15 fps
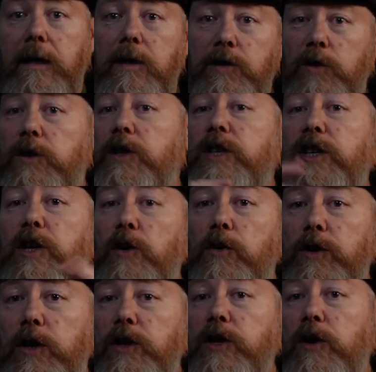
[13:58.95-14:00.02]
sort of the U,
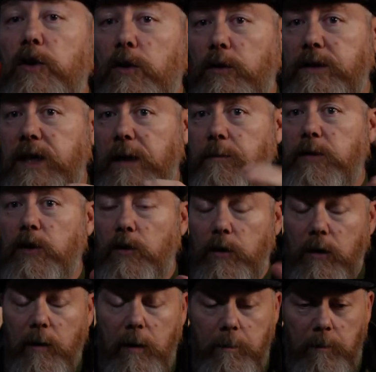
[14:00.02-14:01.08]
the U type U
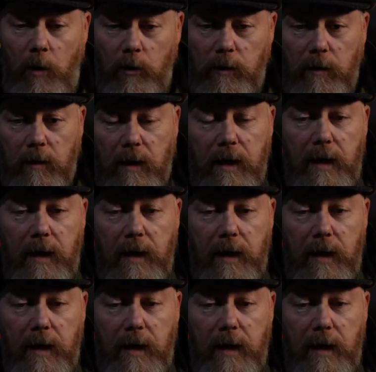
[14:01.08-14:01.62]
model.